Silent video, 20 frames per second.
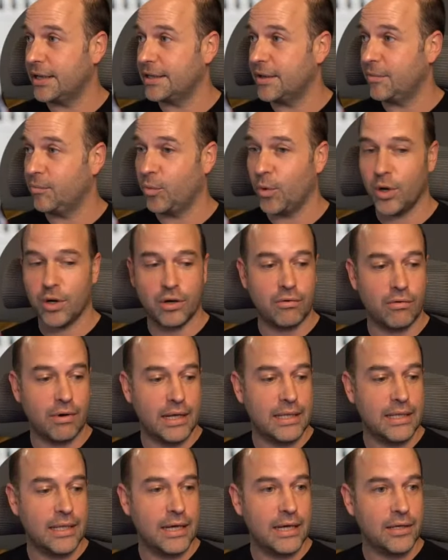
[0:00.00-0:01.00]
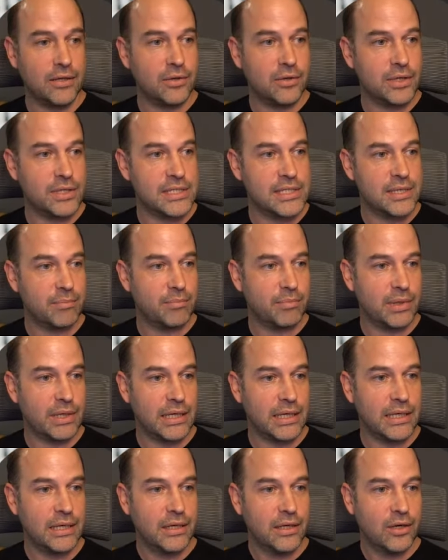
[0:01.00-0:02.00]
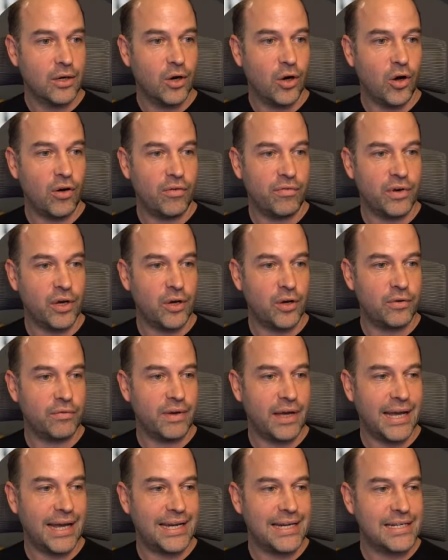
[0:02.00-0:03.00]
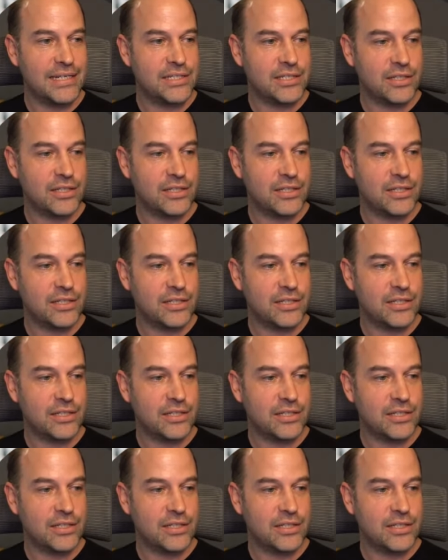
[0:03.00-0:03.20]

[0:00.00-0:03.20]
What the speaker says: it did work great you could simply hover over any